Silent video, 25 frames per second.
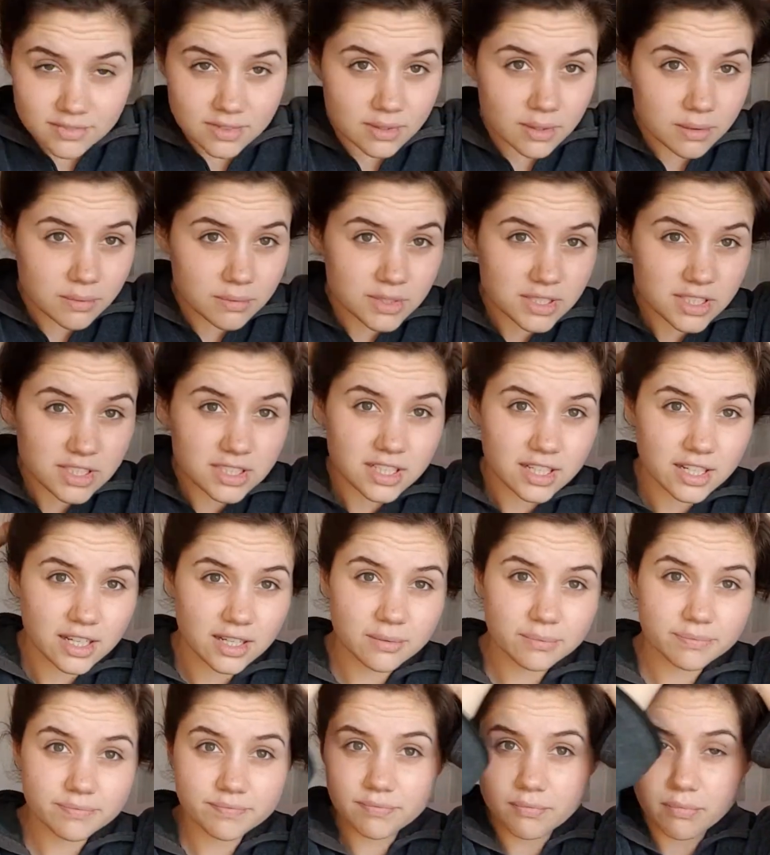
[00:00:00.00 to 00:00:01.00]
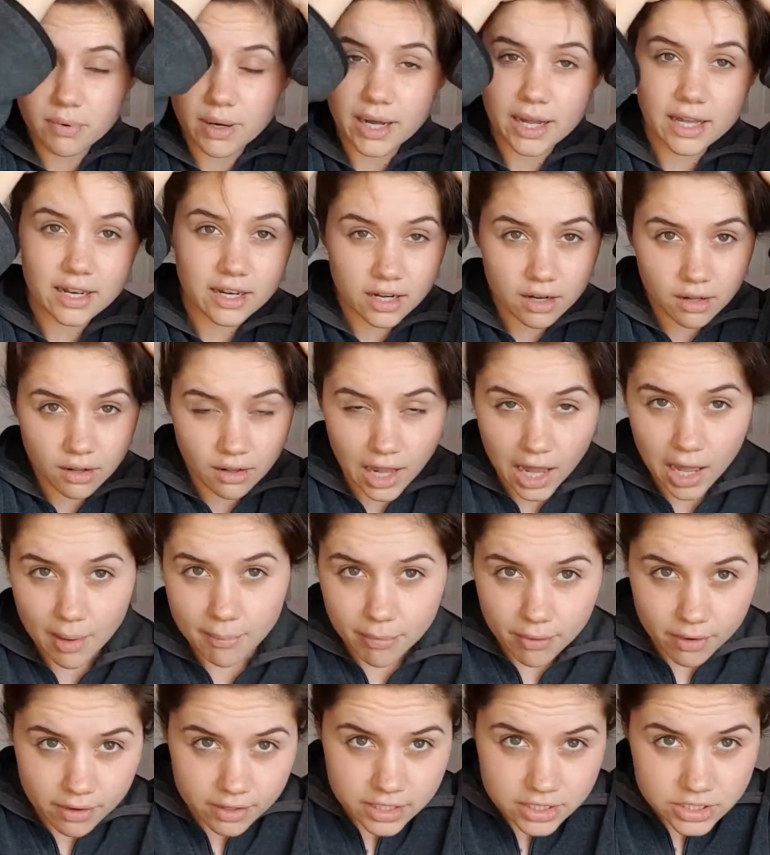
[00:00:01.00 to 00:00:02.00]
I'm just going to pile it all up
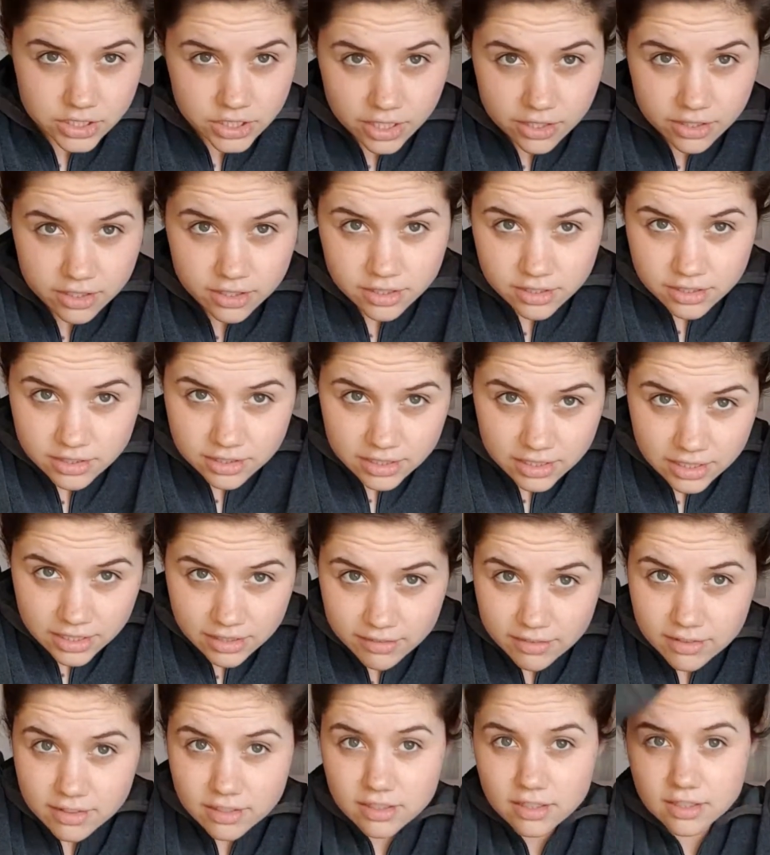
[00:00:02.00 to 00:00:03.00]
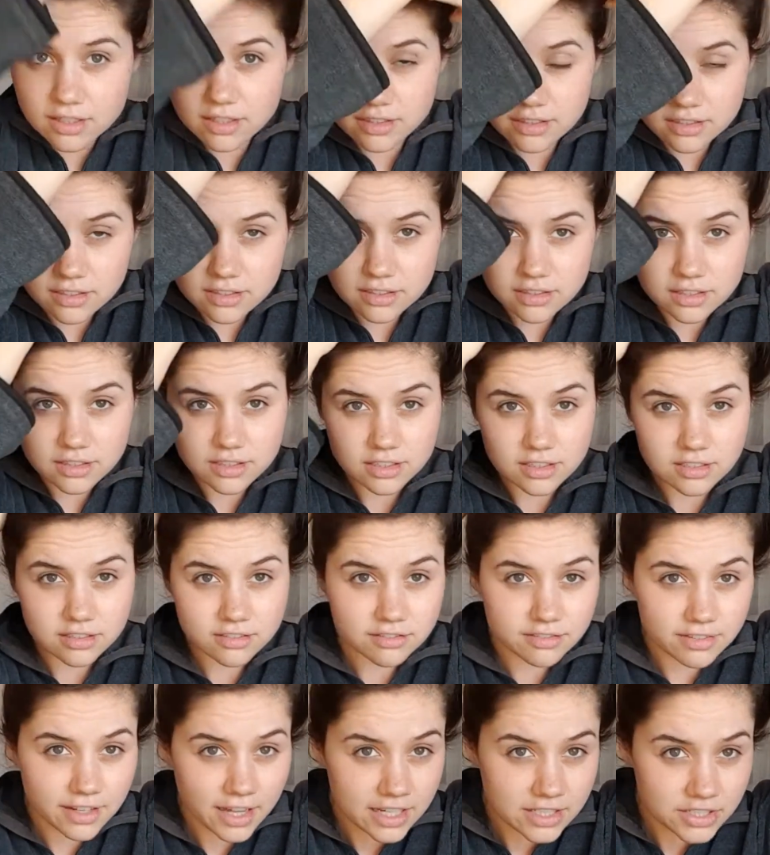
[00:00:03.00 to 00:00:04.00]
on each other, give it a little
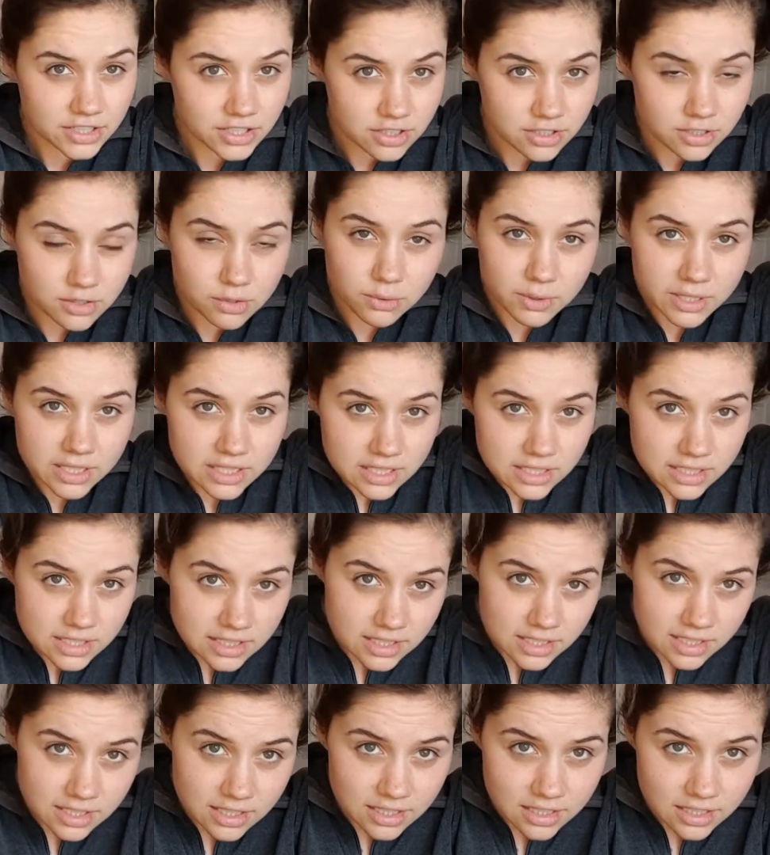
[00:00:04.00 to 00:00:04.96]
fashion twist.